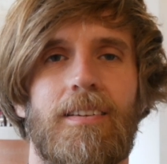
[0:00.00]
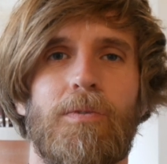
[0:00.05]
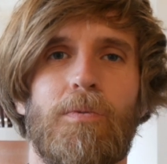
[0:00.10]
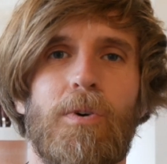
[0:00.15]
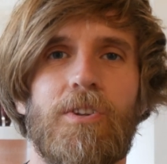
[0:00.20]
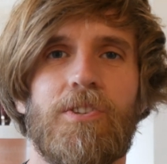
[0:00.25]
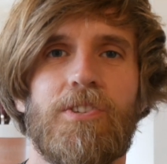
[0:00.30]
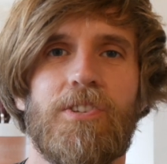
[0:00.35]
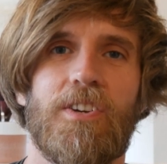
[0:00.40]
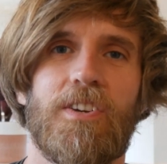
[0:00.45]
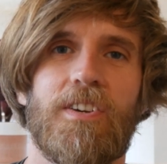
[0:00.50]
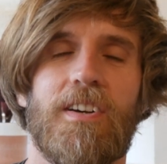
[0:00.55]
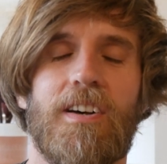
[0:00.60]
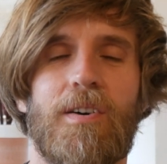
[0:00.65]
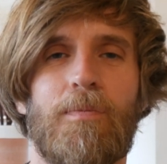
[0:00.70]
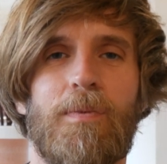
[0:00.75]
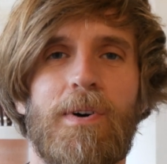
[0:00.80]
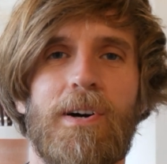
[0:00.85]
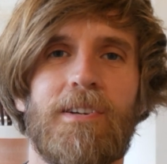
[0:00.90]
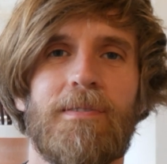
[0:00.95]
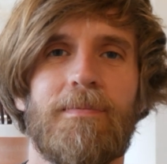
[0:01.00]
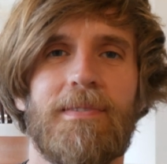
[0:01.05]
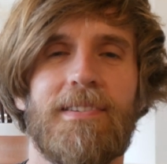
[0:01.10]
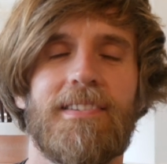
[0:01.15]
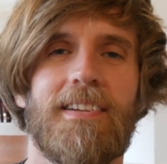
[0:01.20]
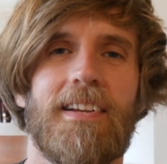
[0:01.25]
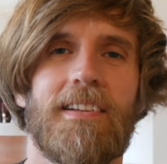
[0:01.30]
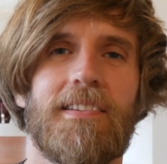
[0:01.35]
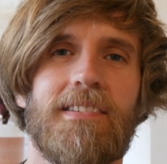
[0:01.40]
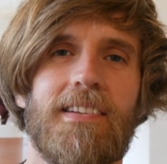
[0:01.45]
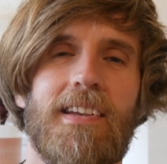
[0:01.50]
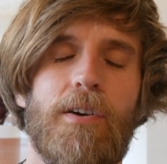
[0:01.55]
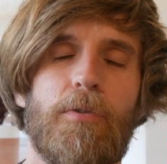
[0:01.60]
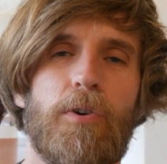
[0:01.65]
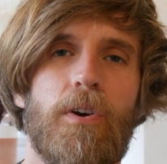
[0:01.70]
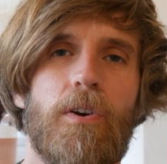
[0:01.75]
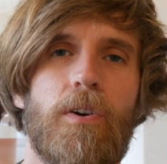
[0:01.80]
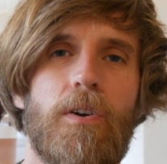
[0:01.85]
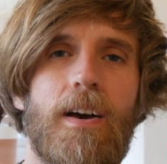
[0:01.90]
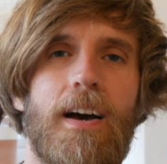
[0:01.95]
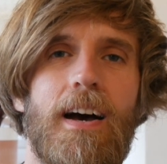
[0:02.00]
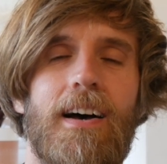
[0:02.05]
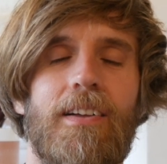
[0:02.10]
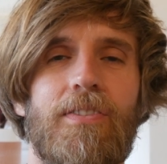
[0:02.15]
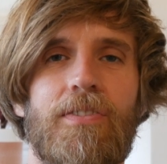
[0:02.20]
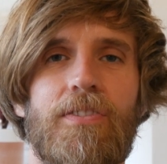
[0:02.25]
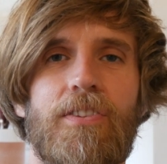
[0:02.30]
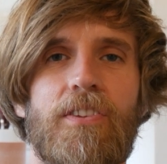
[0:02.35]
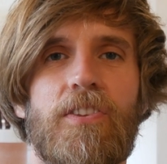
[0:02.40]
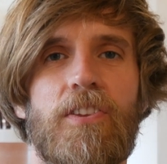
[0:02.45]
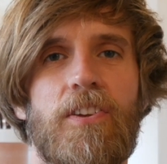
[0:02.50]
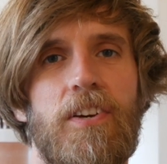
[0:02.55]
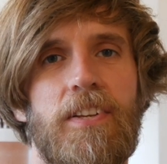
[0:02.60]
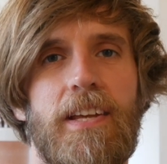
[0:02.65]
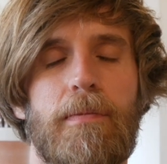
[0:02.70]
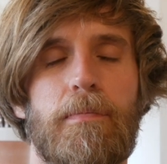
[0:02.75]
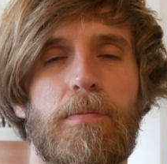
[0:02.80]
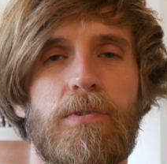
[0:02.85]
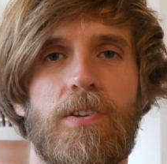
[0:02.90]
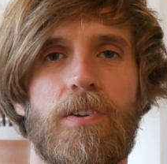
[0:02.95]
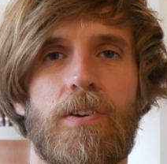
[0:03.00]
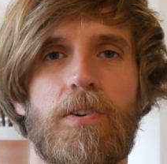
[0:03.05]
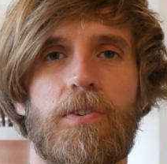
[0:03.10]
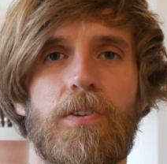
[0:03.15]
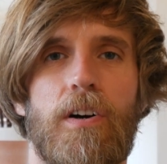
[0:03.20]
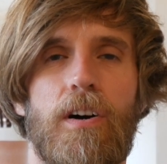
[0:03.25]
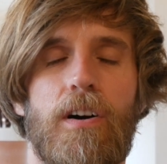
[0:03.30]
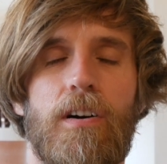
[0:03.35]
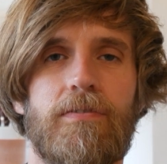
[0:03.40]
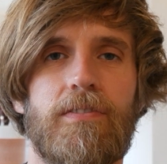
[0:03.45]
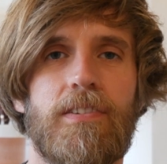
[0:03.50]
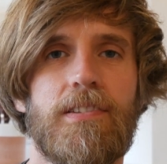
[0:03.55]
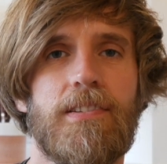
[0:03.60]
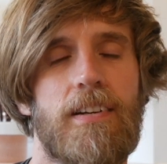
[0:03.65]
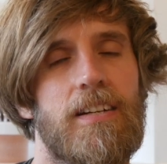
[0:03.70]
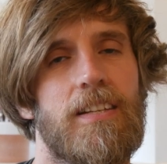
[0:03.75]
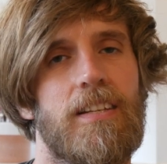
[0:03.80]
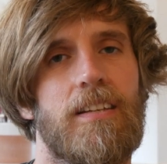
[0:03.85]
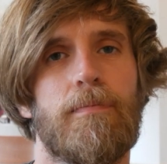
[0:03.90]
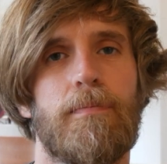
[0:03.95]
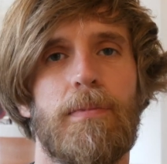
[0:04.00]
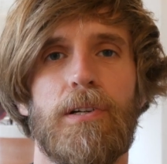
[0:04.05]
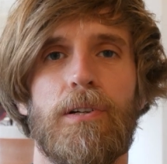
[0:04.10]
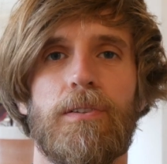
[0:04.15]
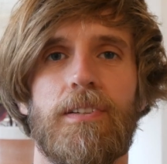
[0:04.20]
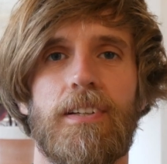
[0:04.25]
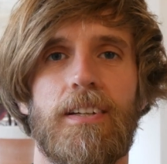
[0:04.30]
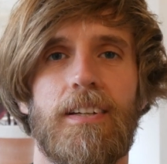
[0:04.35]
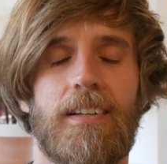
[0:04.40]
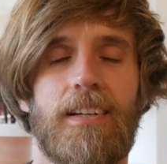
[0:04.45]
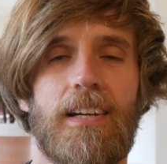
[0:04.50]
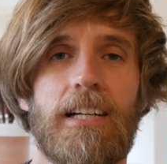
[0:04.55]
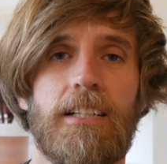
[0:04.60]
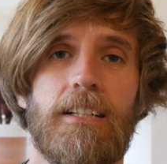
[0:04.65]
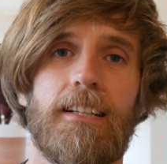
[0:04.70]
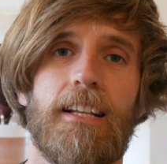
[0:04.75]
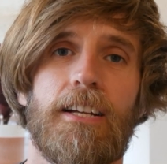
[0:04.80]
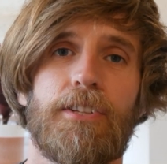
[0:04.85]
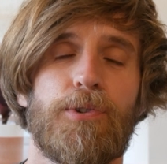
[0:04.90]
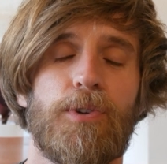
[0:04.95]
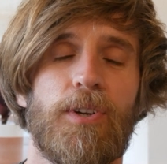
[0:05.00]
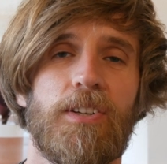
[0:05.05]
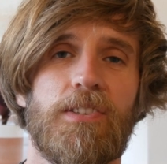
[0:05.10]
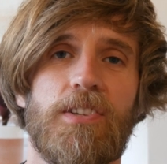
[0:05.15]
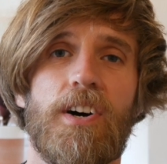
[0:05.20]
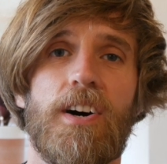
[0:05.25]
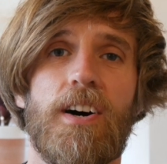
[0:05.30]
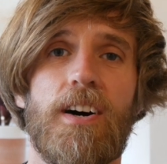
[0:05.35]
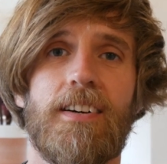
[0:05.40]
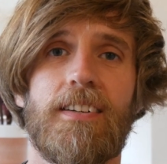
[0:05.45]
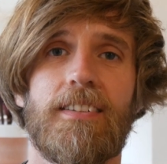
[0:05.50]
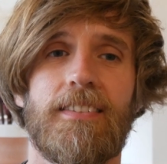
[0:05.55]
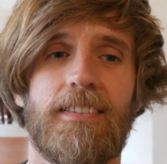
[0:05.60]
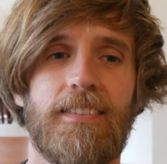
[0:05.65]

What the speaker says: Watcher, and welcome to Said Serio and the third episode of Designing and Building an Electric Guitar.